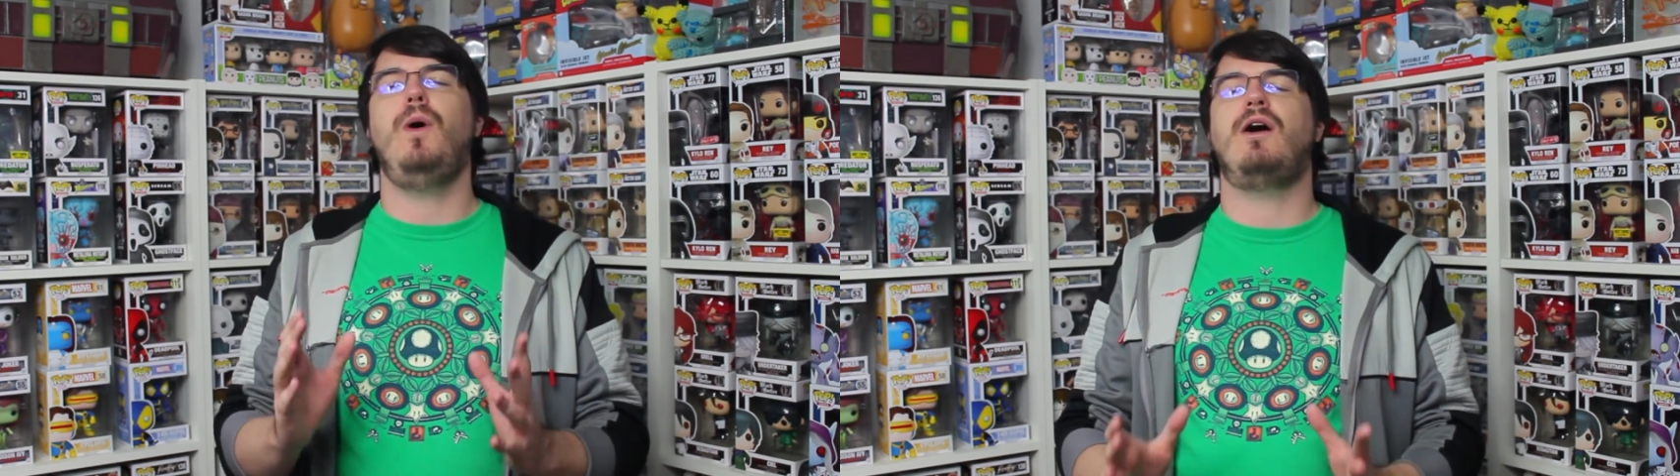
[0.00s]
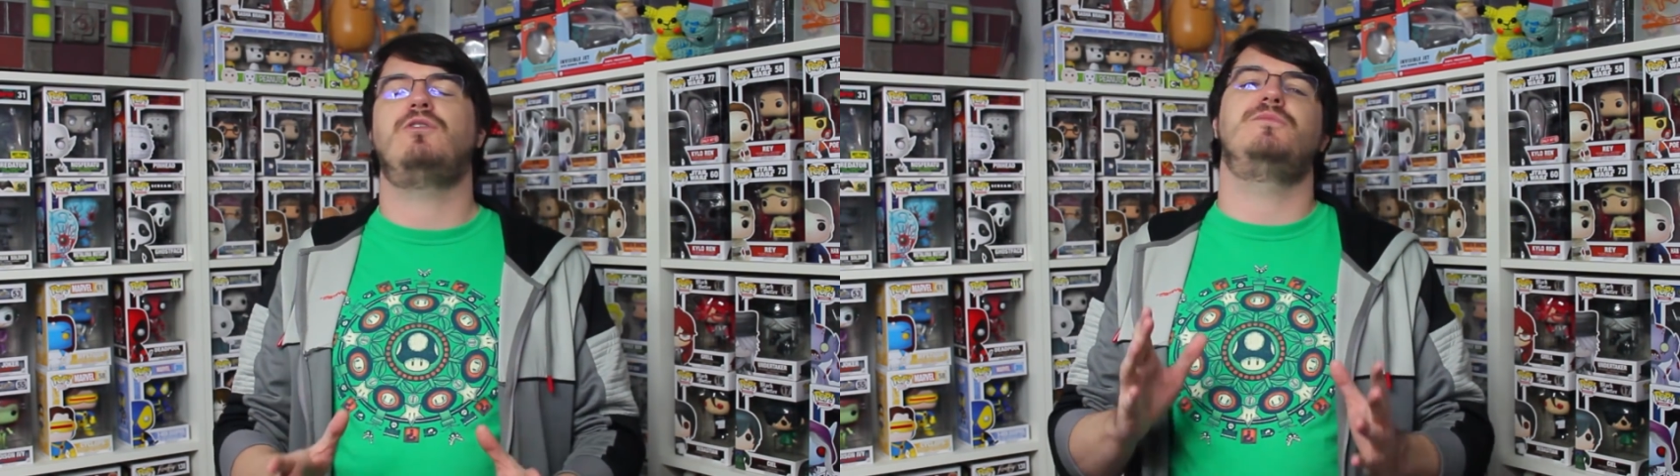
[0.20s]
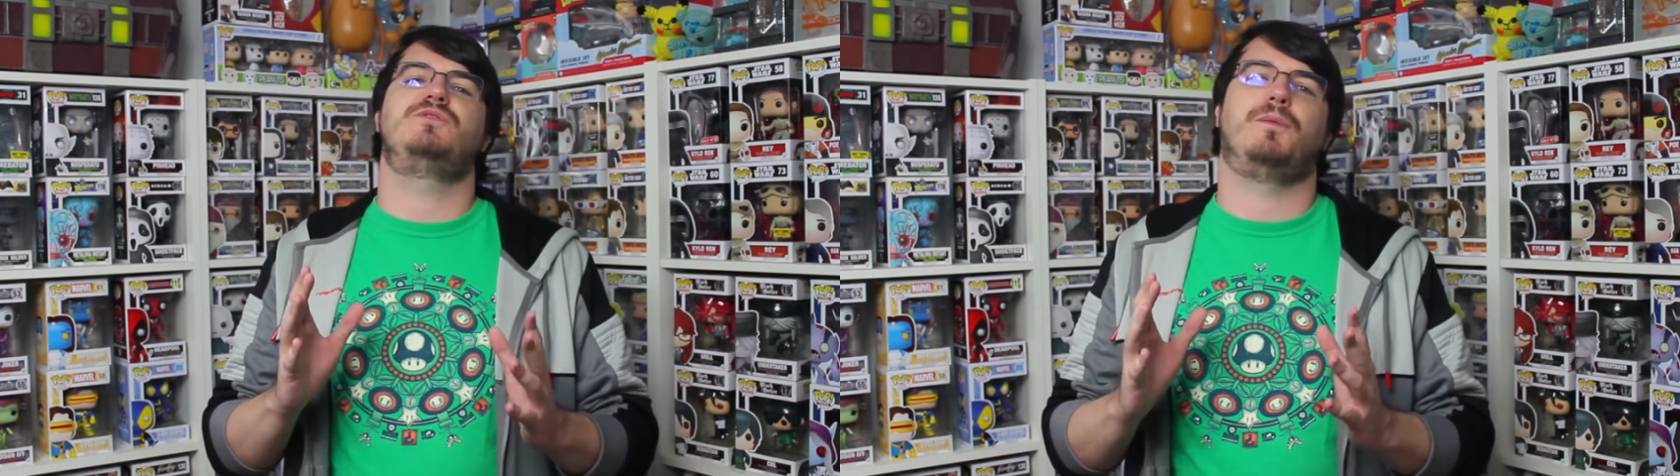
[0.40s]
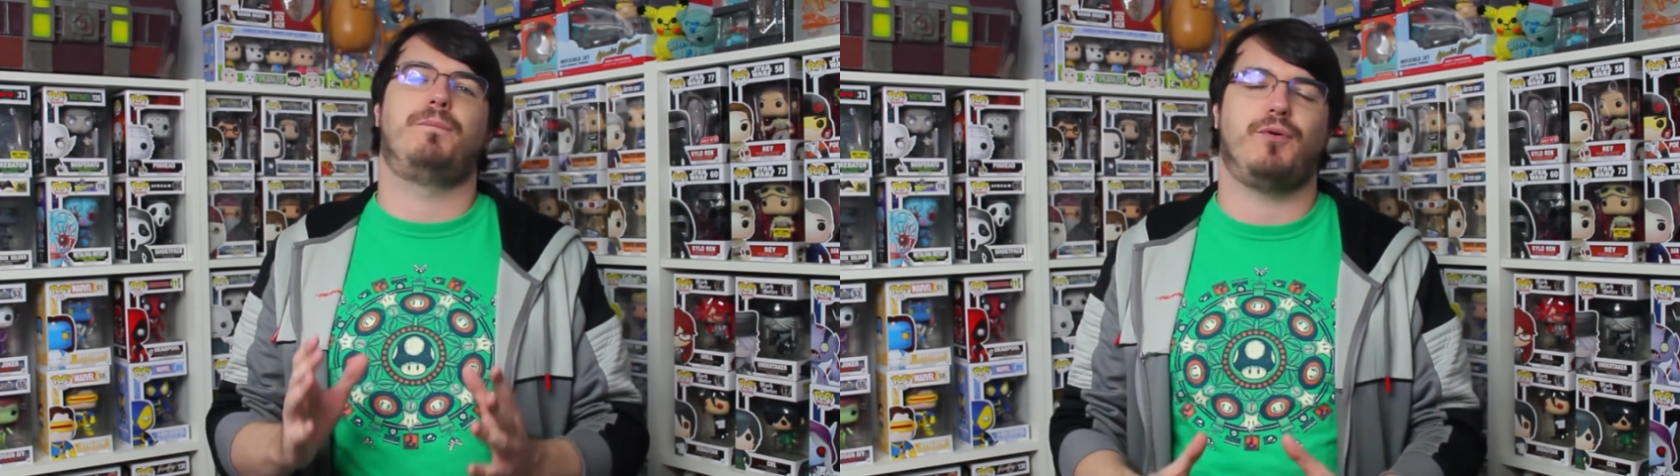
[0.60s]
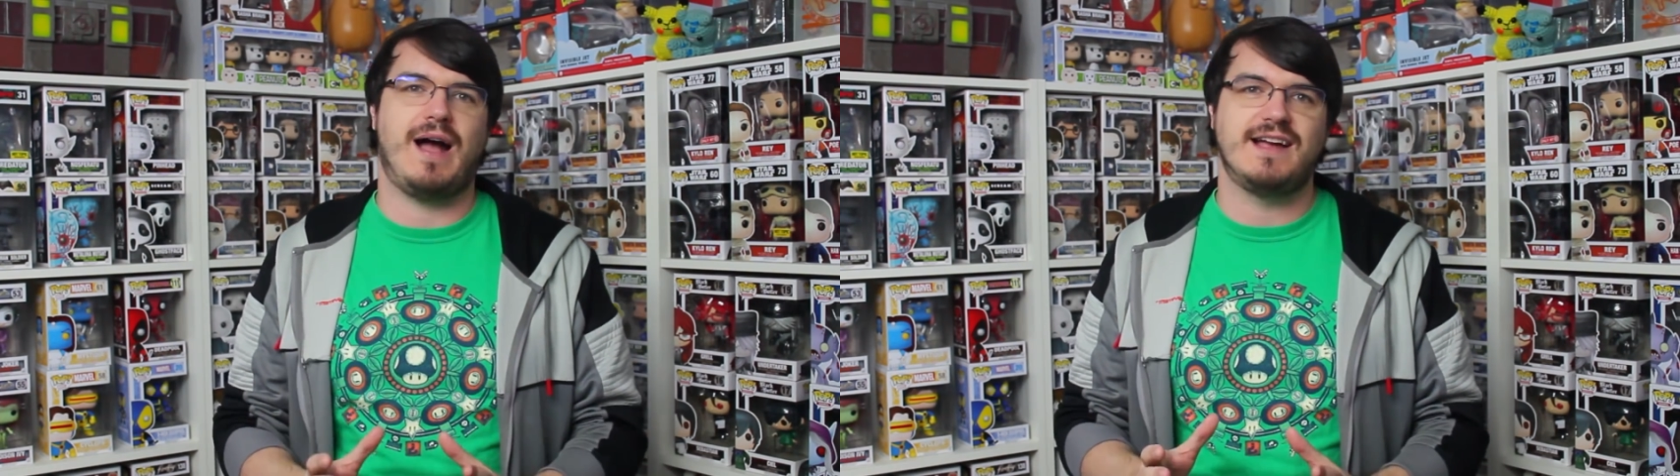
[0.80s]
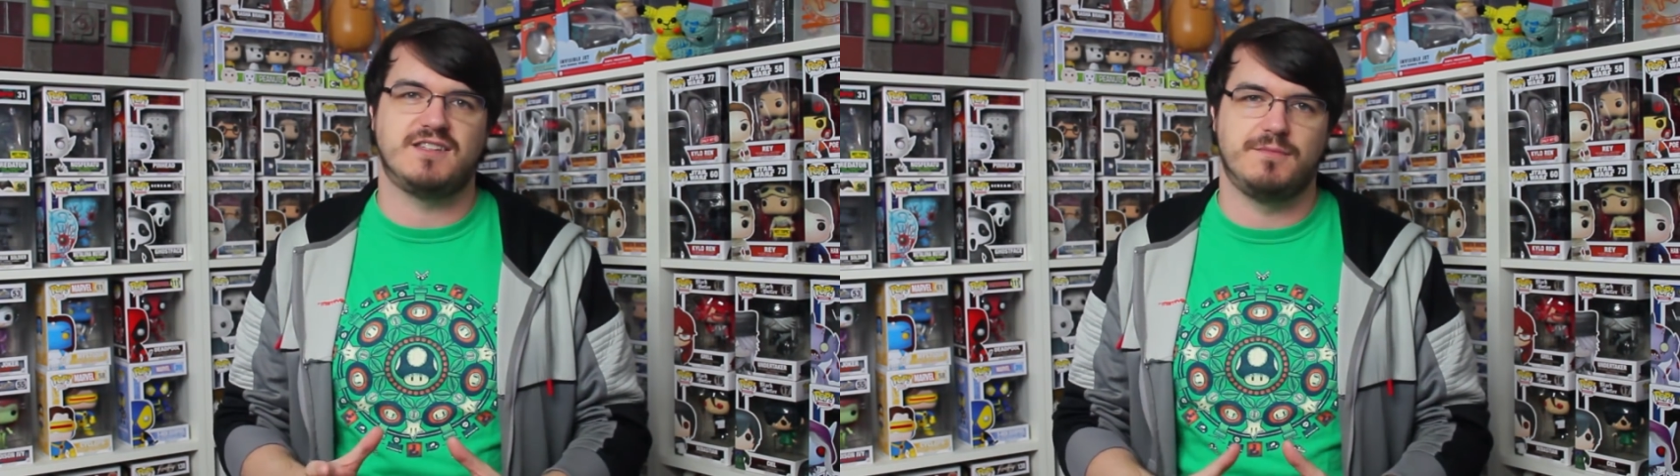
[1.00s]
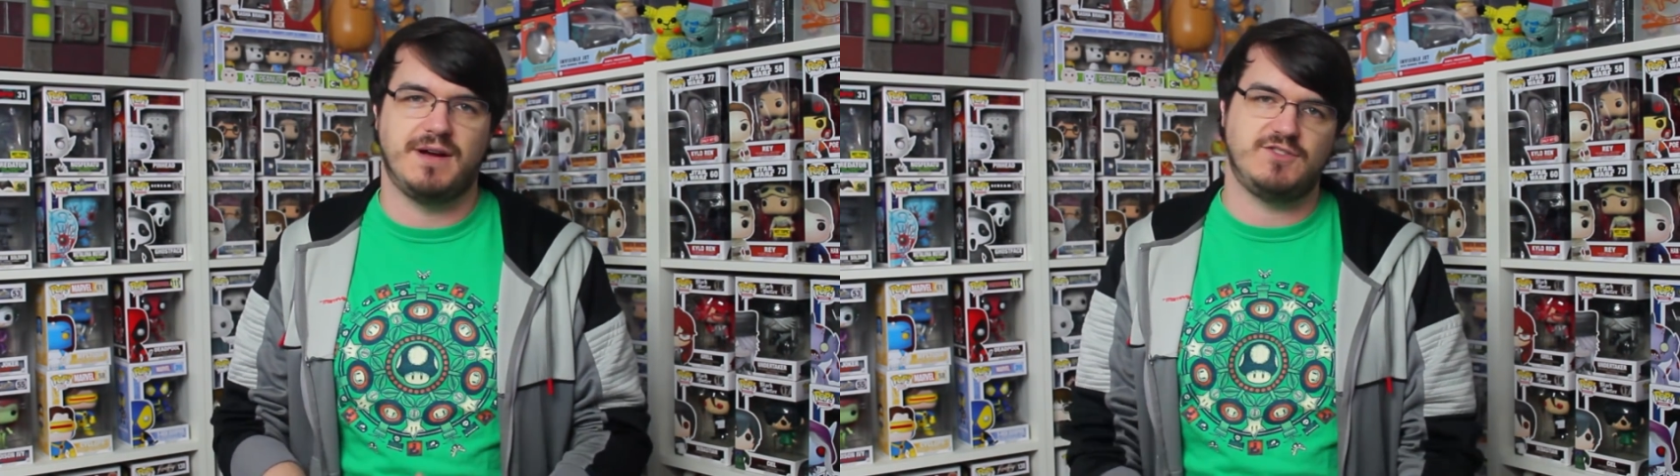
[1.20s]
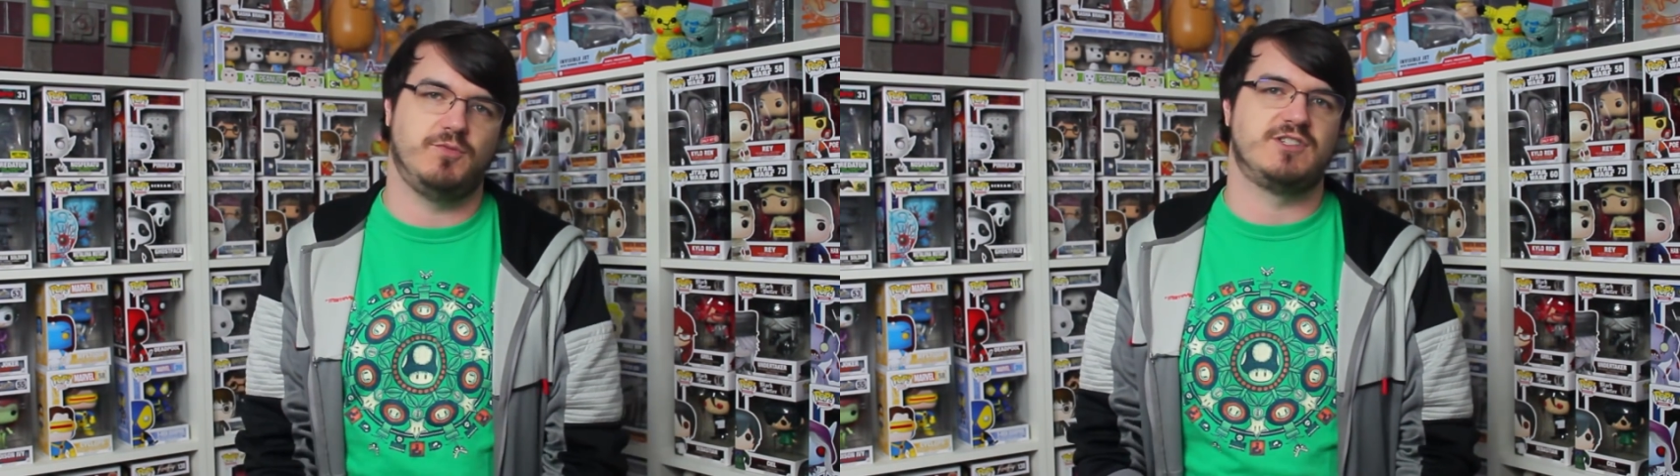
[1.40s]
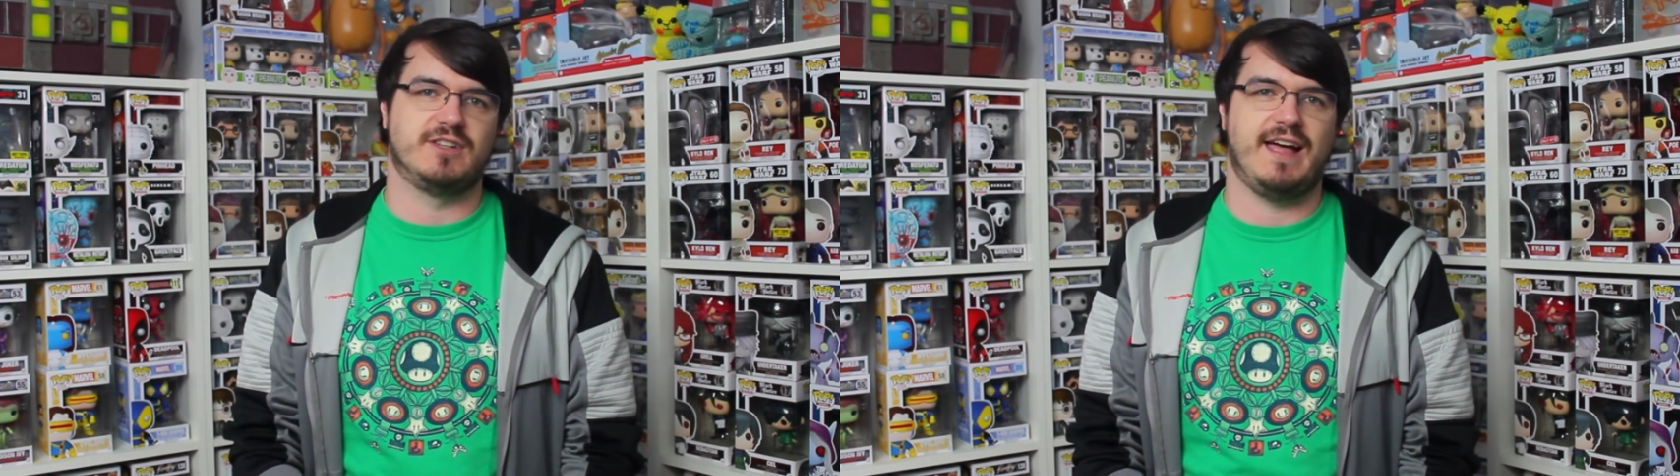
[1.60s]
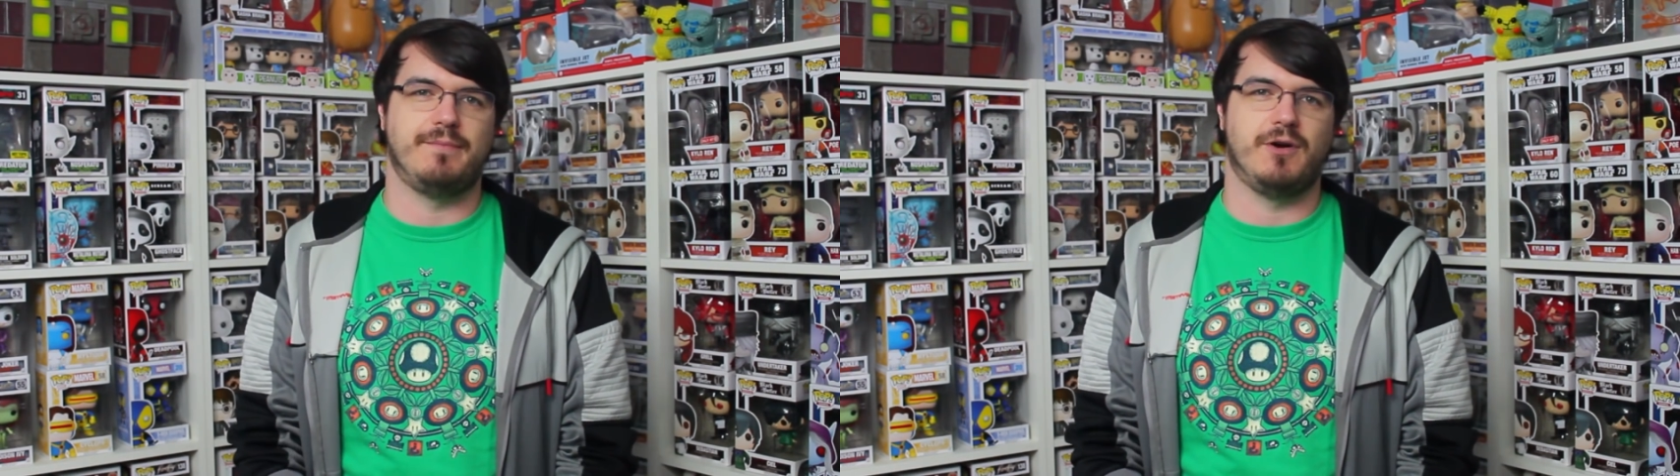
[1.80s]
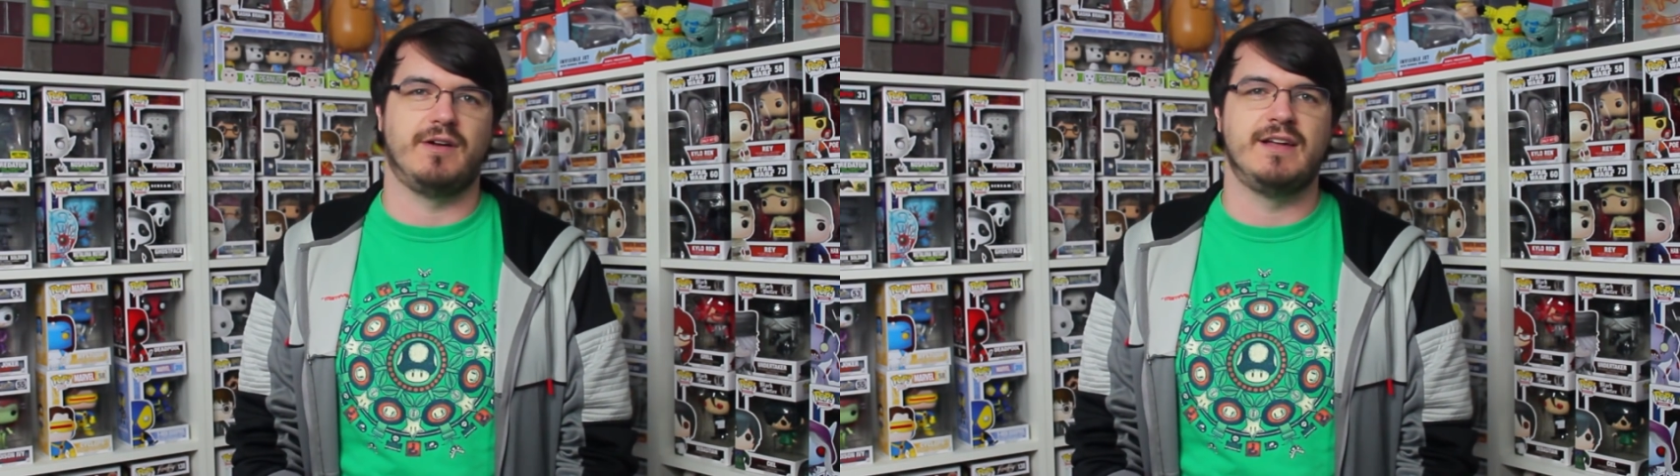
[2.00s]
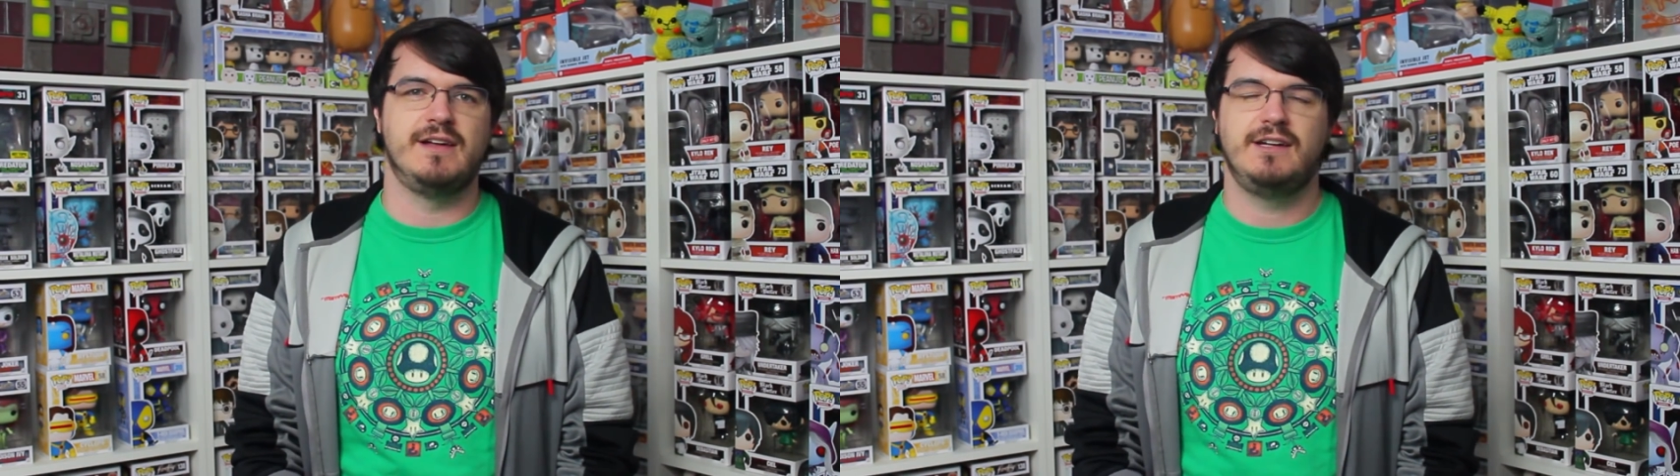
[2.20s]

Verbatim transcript: welcome surprise to my Switch library.